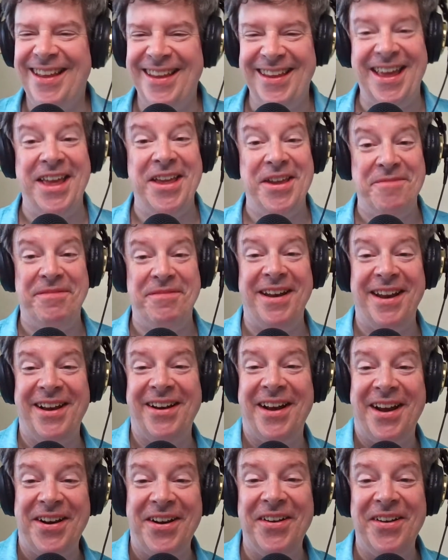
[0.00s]
Yeah, you've been
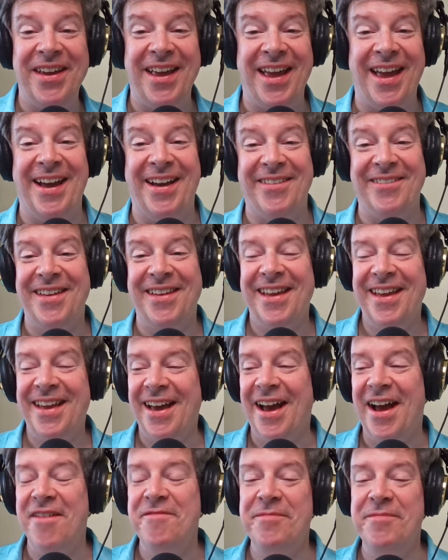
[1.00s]
here. I know you have.
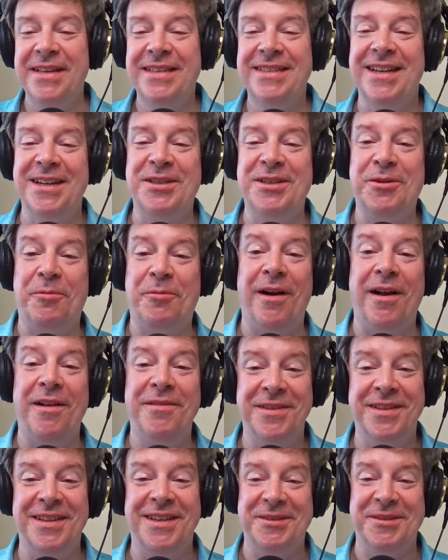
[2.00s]
I missed like
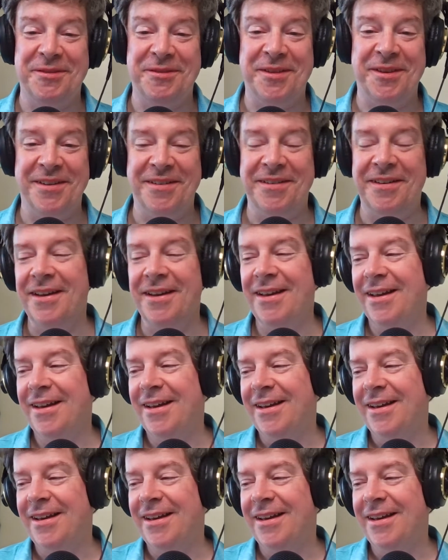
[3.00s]
12 of these with you.